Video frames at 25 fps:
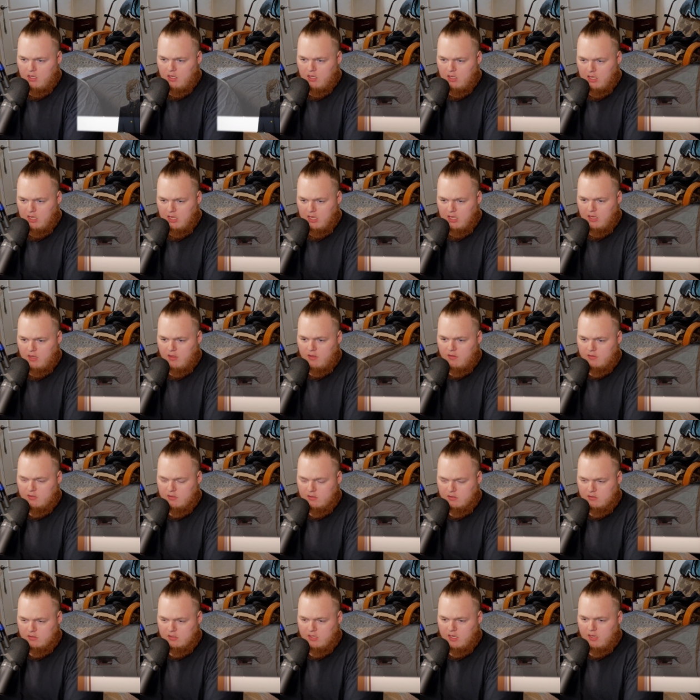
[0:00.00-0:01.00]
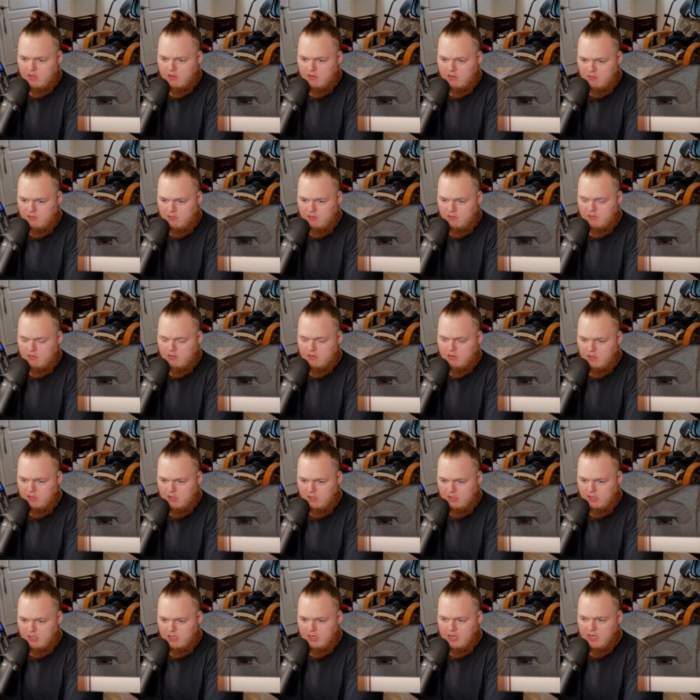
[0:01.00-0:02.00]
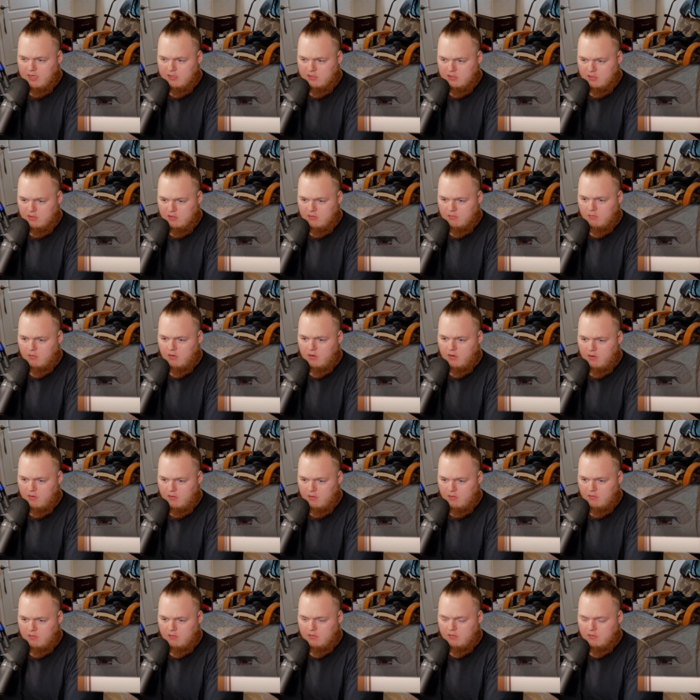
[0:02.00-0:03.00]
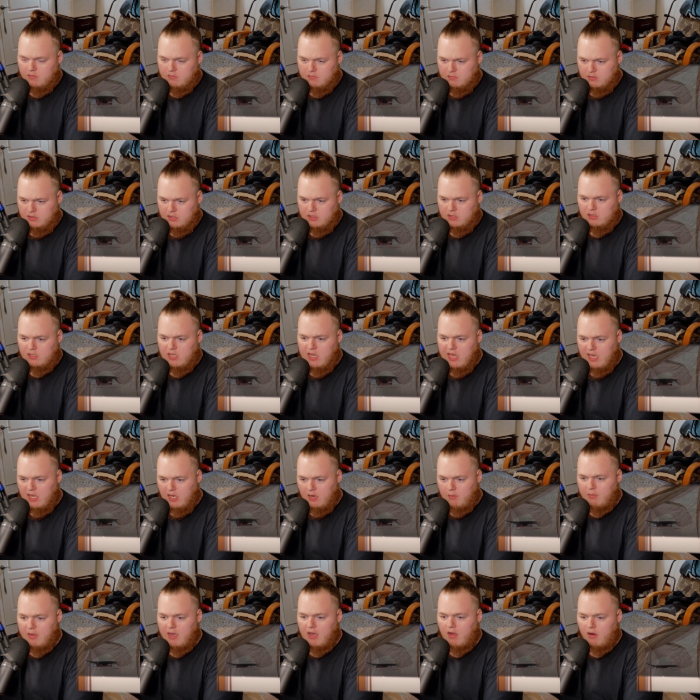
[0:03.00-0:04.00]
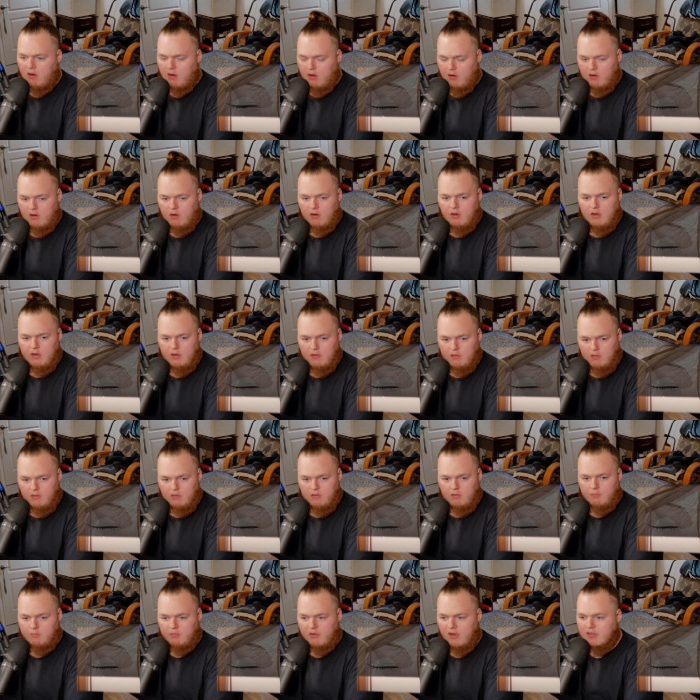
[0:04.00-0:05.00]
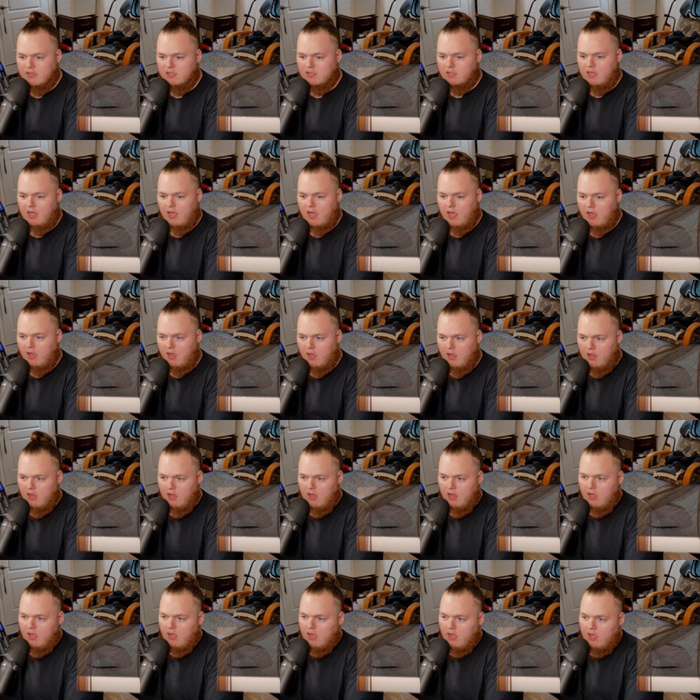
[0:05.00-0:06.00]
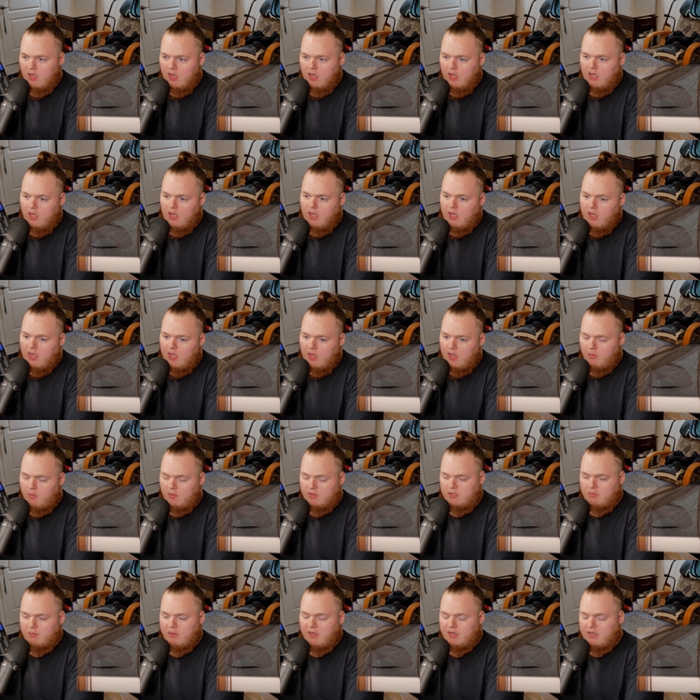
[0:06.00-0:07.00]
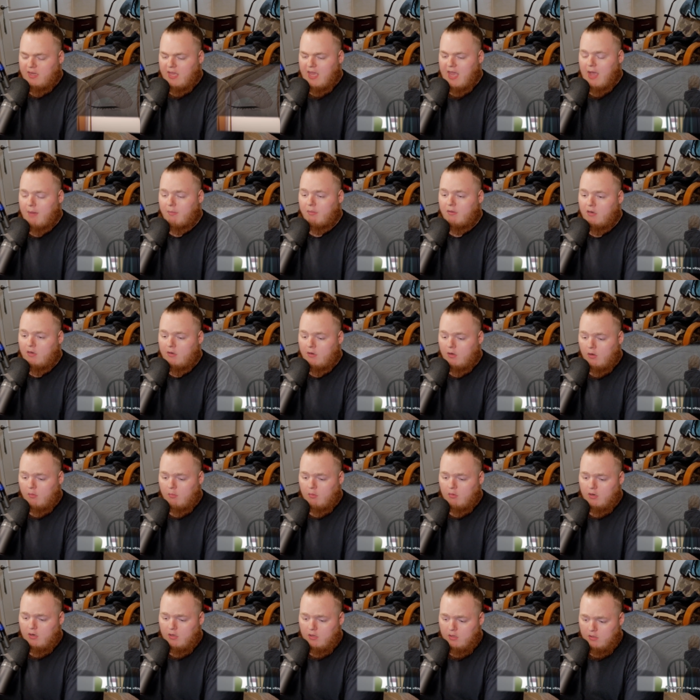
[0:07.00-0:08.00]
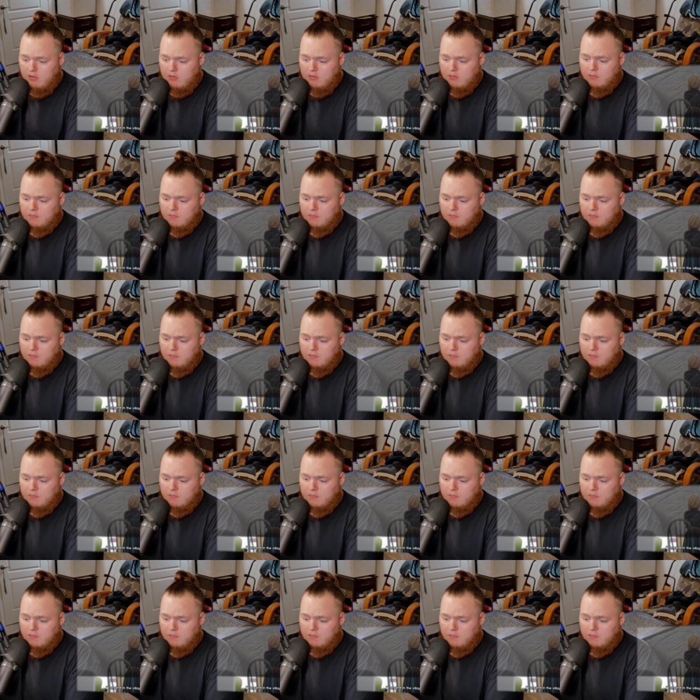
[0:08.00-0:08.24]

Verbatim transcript: Yeah, this is like a connection where she's thinking about her in the present day and what's about to happen to Nobara.